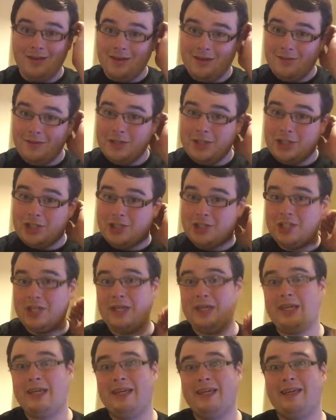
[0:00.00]
which
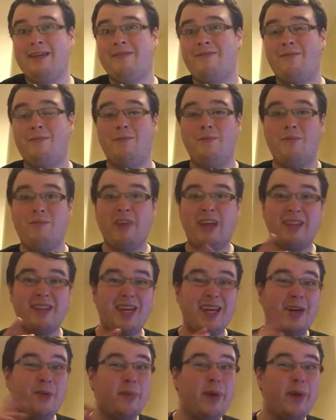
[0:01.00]
that'll